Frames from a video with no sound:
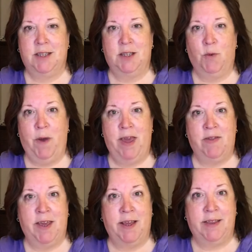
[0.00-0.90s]
the way
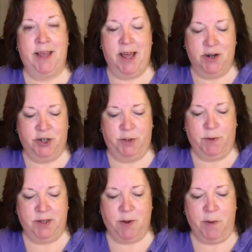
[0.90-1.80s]
thing the energy
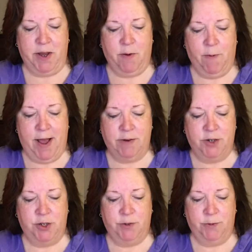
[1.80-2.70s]
was going
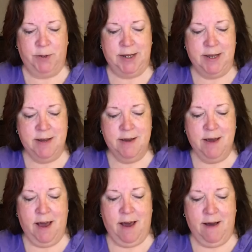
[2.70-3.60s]
around you.
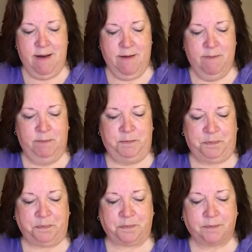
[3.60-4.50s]
Um,
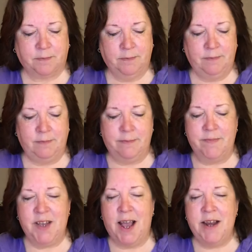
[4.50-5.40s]

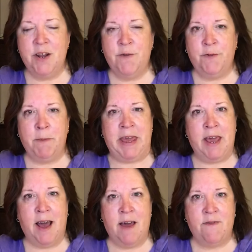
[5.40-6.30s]
I know for
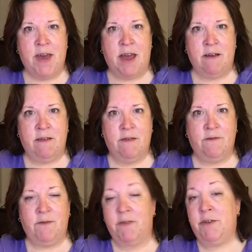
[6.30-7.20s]
me, I've had
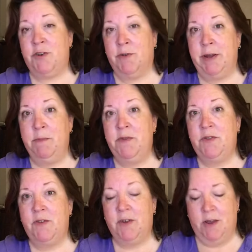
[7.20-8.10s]
vivid
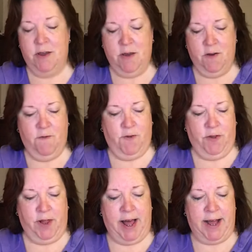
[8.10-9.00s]
dreams for the
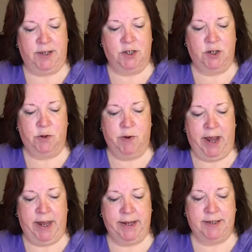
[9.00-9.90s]
last two
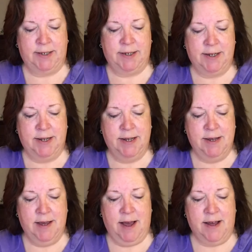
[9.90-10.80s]
days.
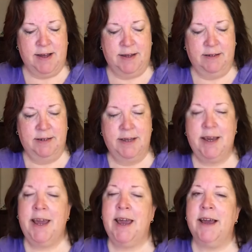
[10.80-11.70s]
Uh,
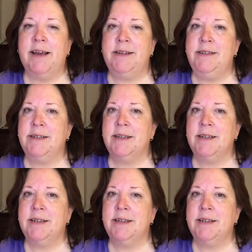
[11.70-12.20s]
and